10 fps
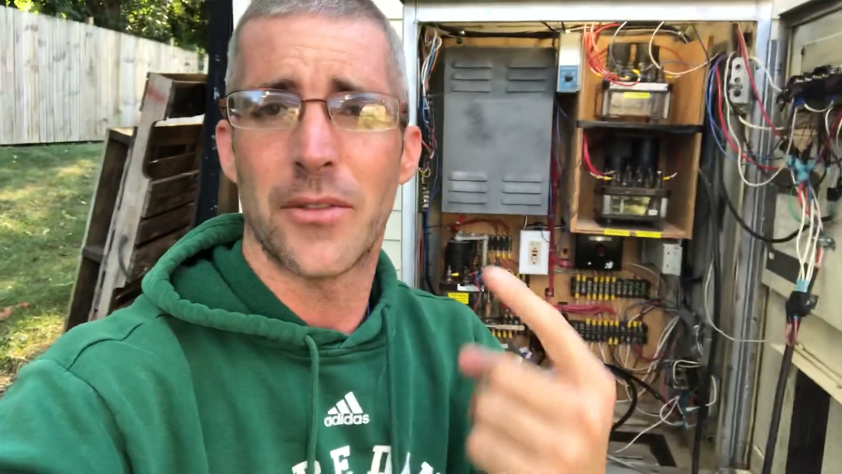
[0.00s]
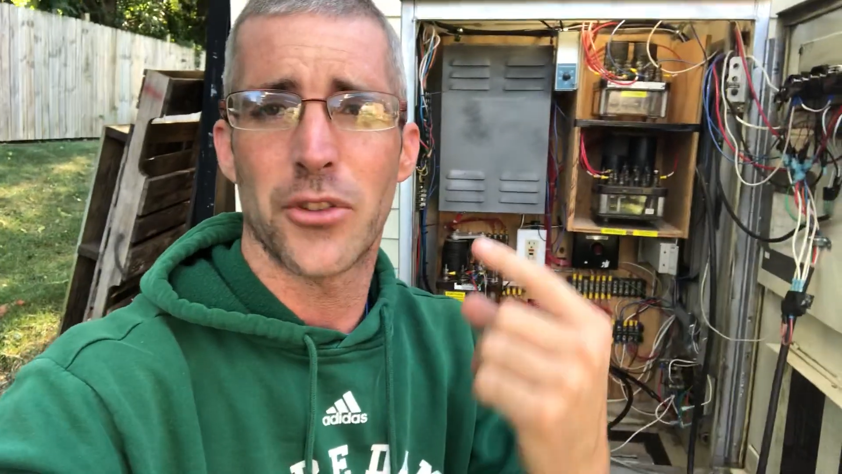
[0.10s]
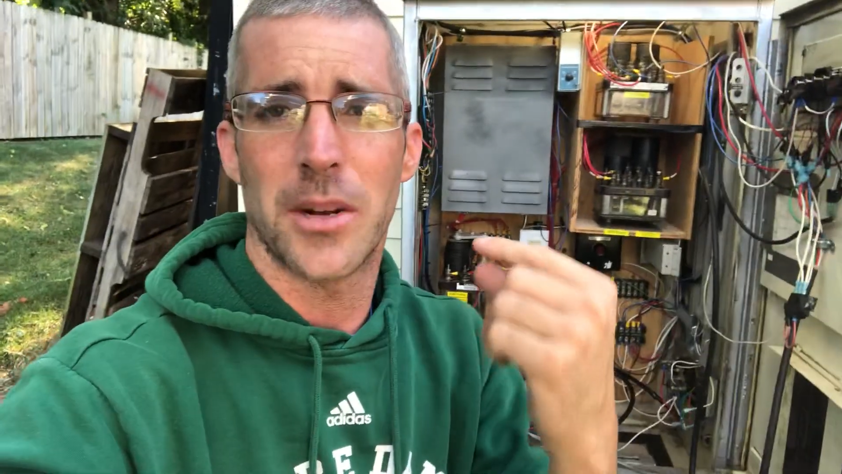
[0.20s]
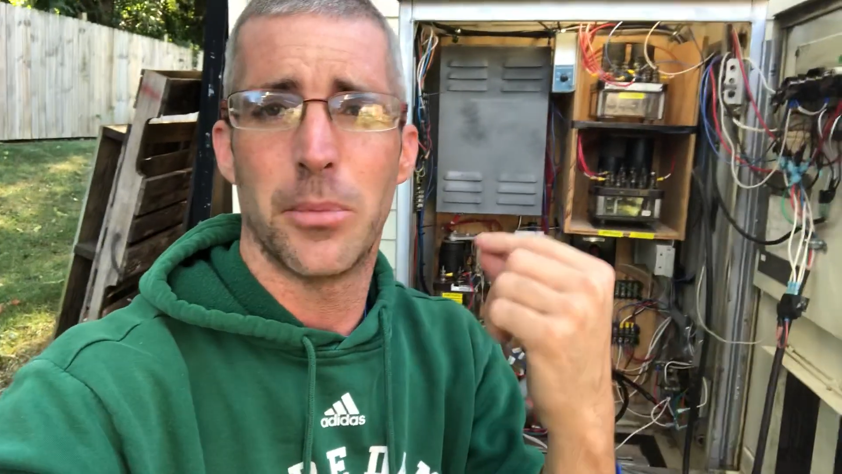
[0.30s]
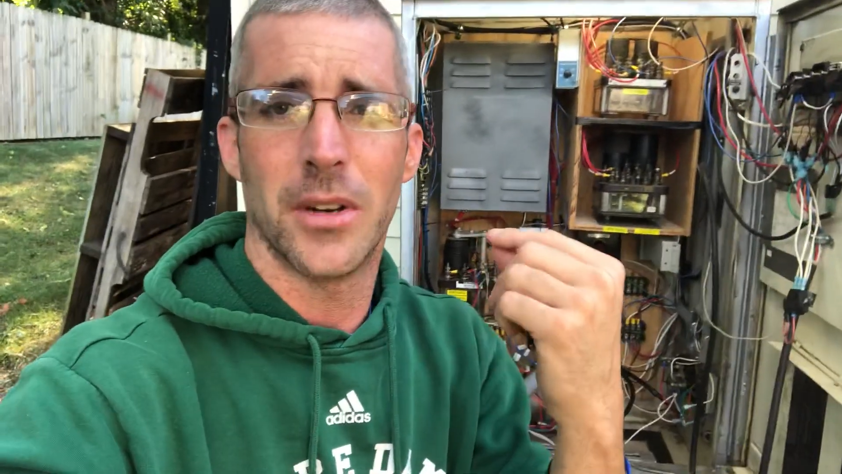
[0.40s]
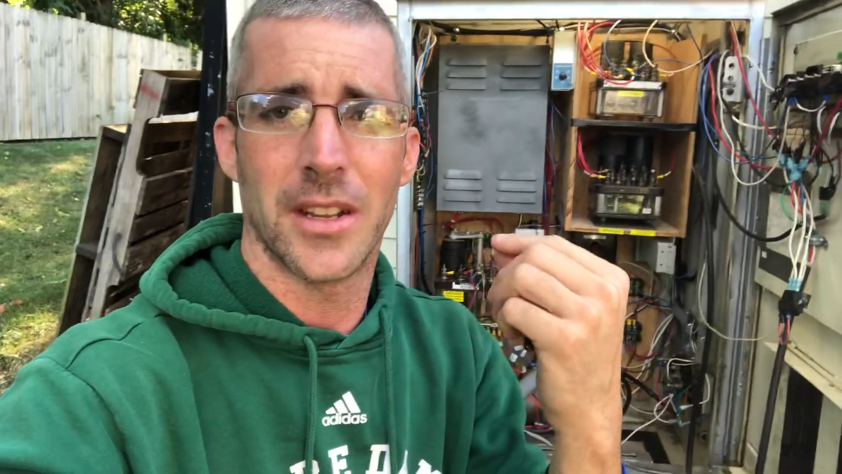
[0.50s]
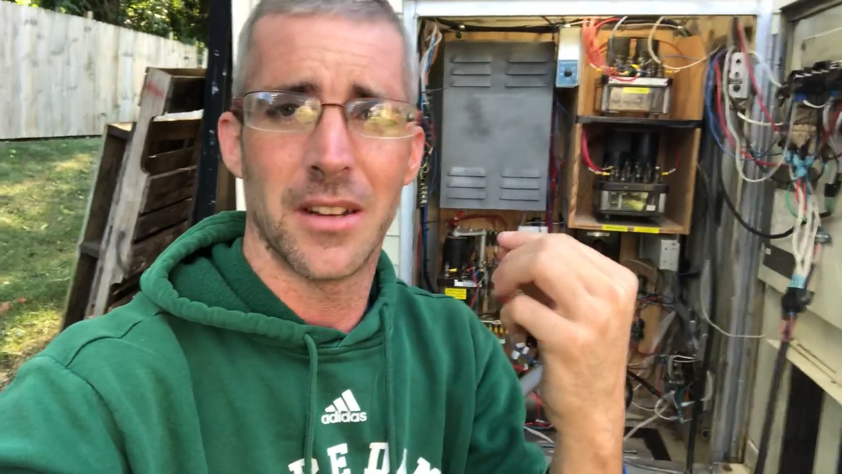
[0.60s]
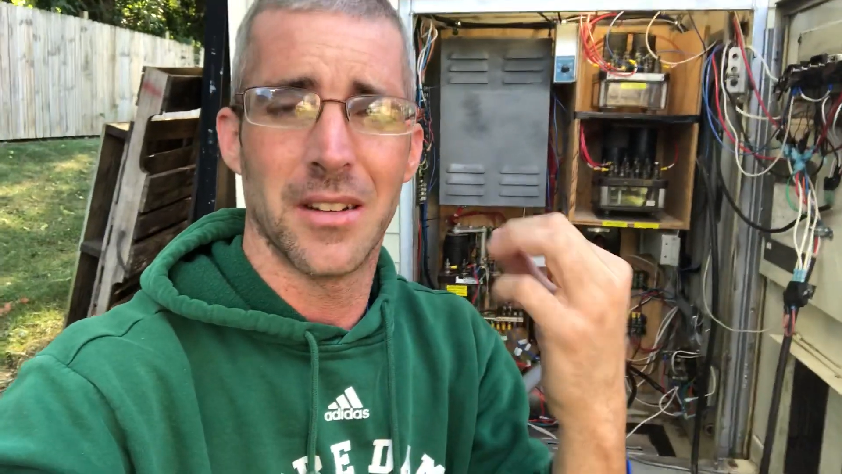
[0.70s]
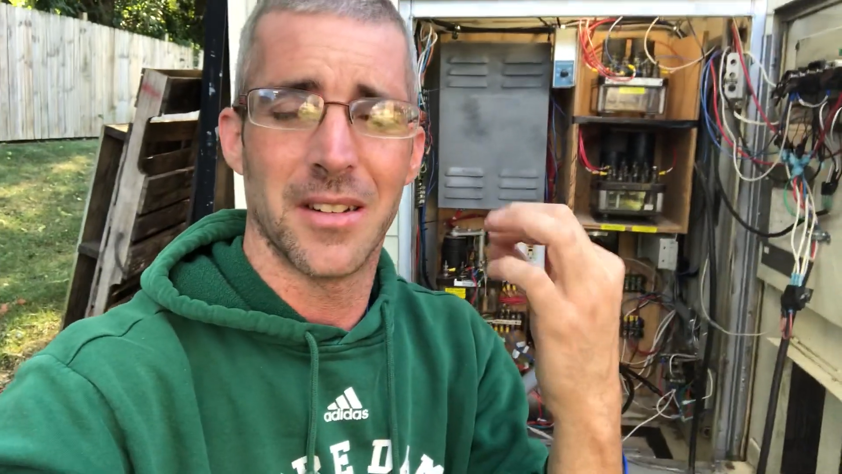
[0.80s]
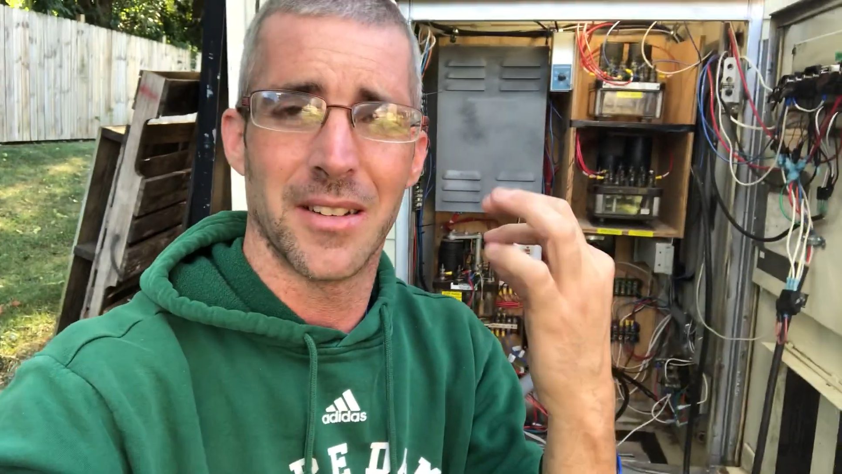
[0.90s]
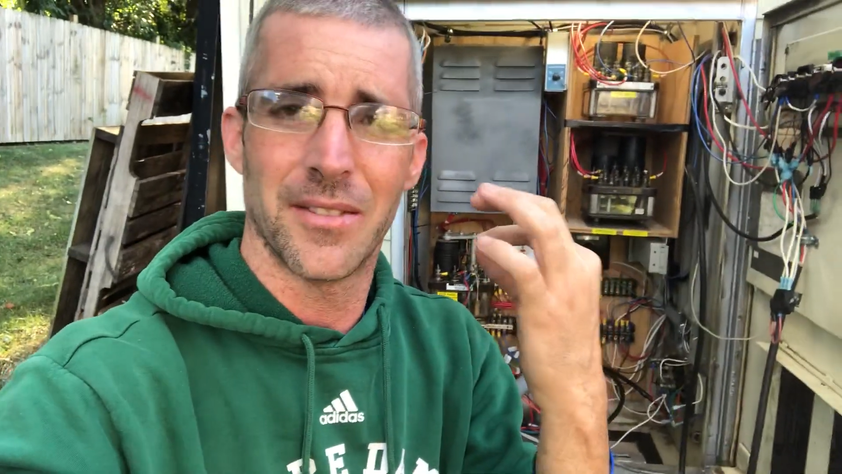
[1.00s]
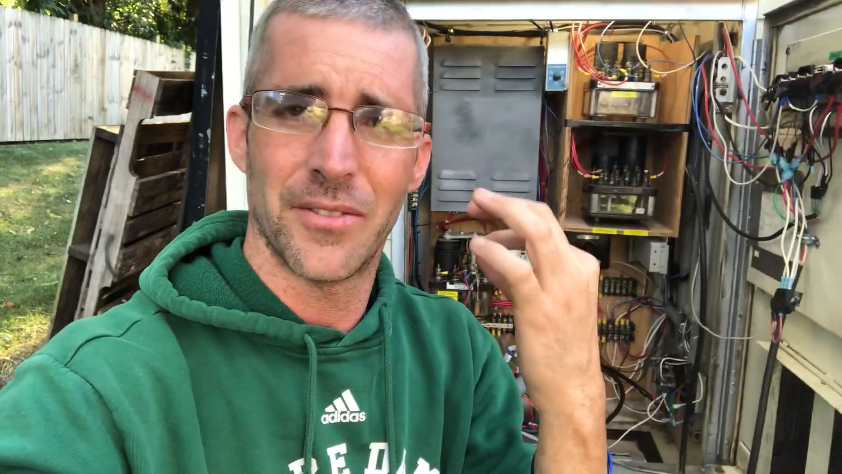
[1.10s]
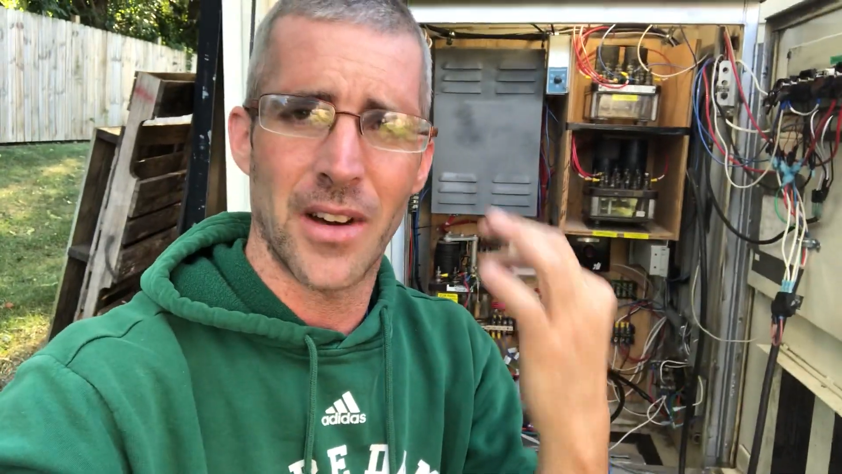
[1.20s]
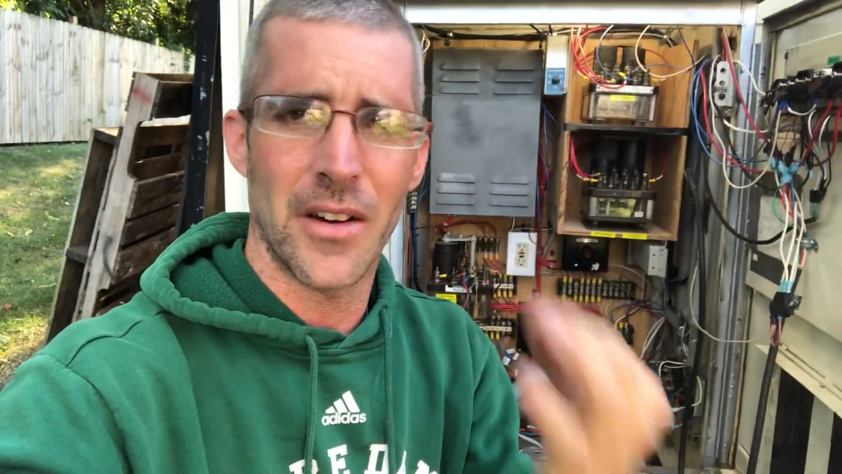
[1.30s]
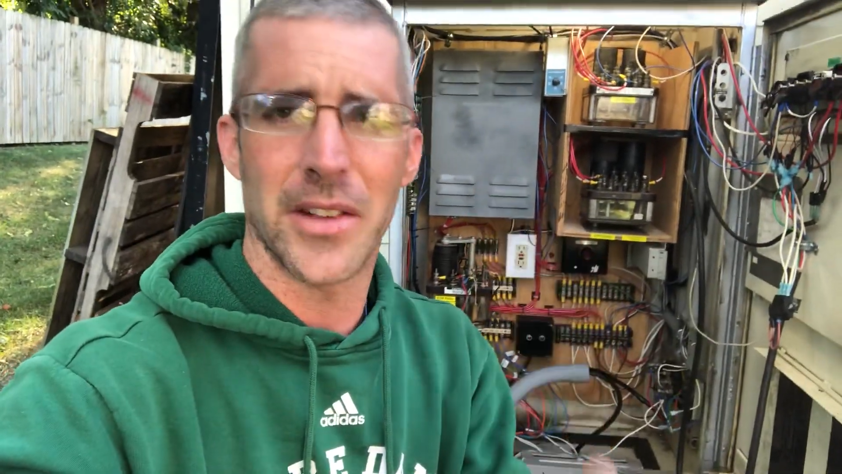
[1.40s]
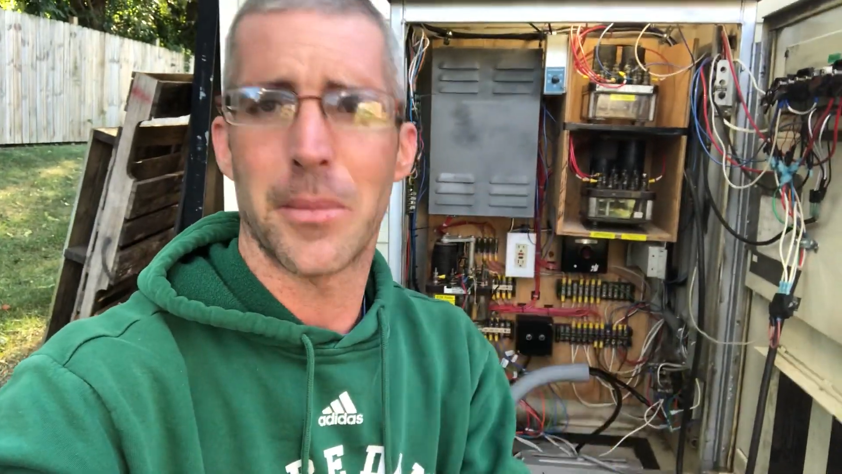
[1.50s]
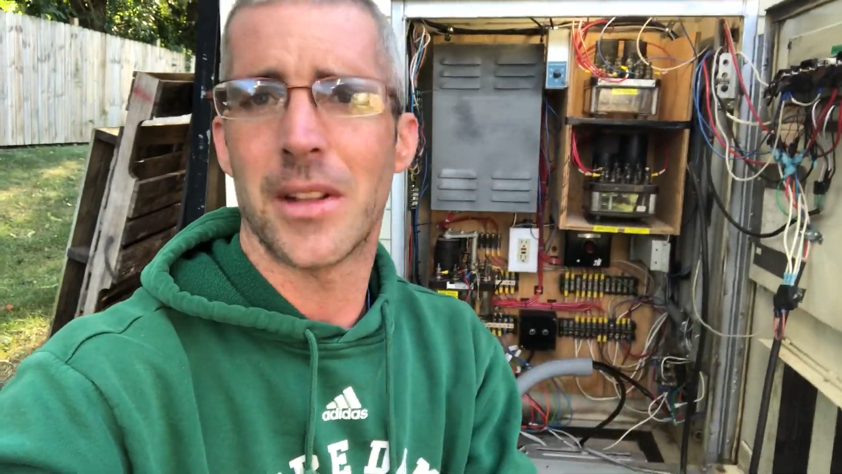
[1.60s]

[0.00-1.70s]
I've tried putting a volume